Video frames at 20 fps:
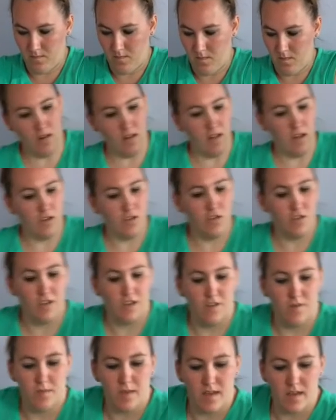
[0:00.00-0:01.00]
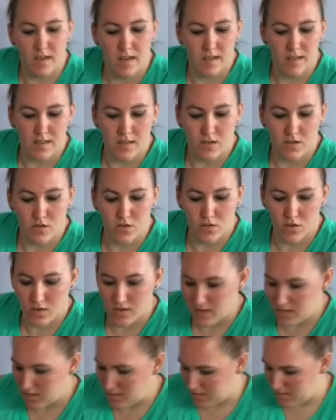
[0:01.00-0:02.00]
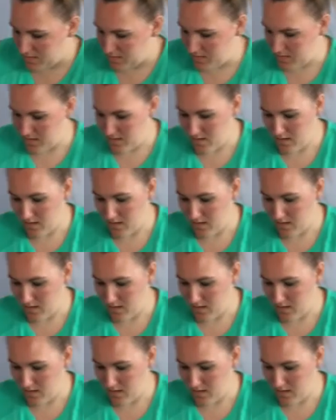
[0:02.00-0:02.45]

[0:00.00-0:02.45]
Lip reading: And that should give me a nice little crease.